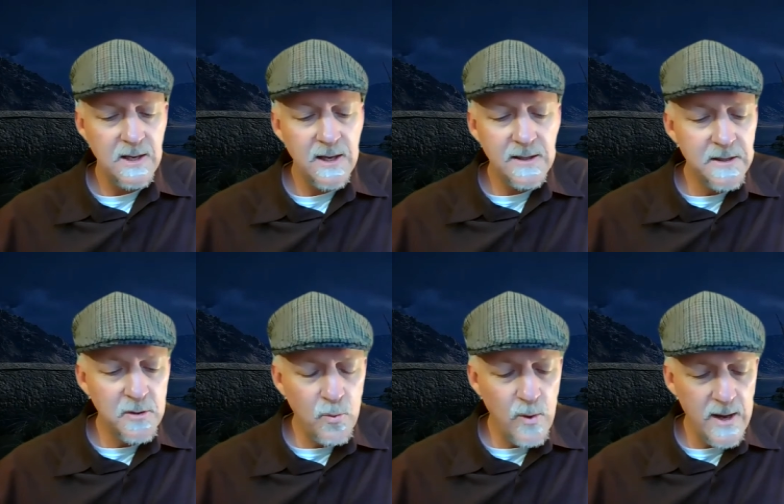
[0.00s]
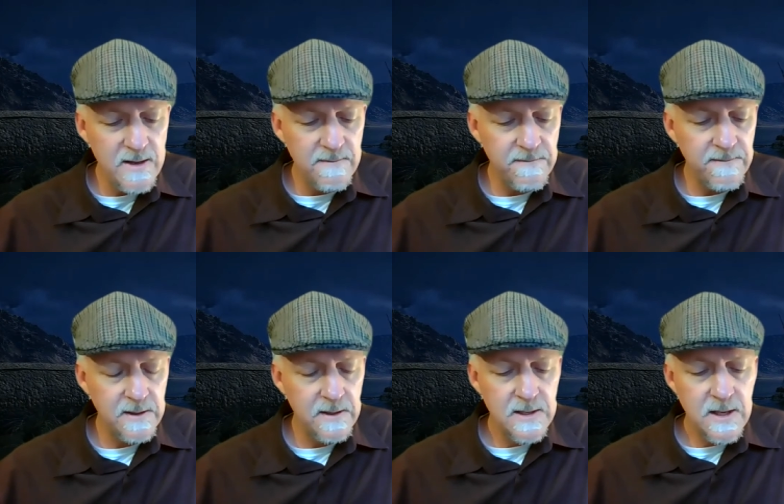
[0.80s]
a little waif
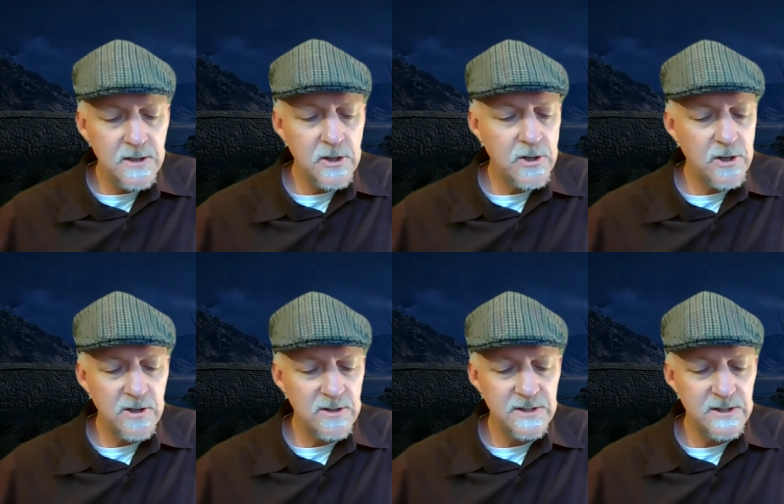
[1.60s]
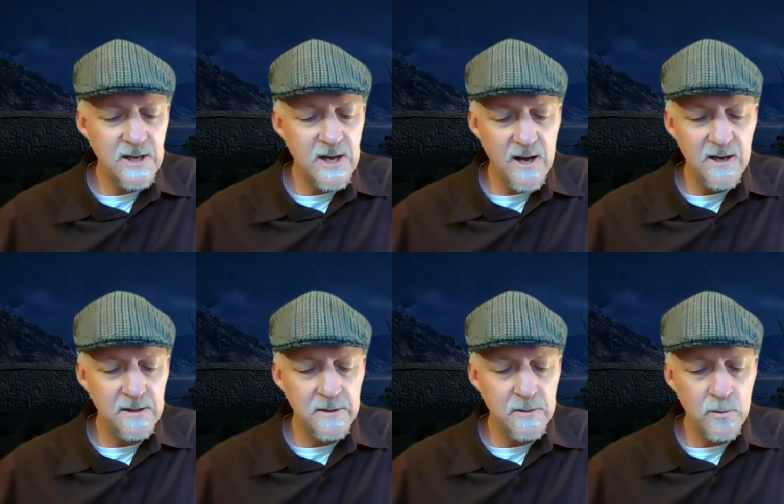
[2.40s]
in a cursed,
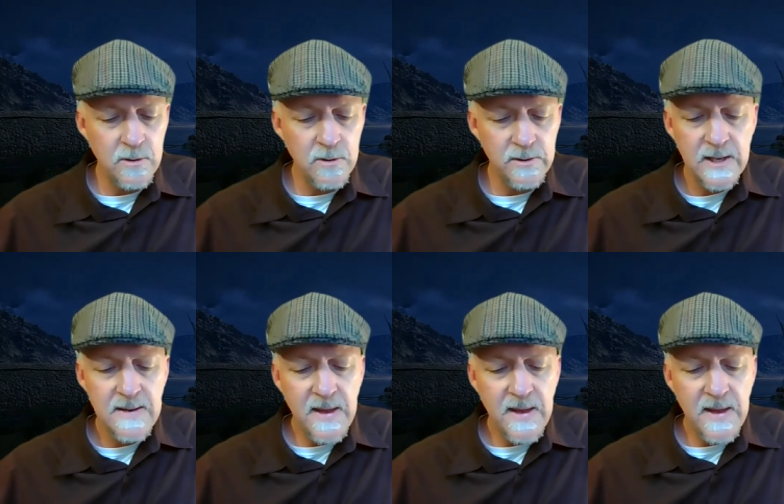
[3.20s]
ugly world,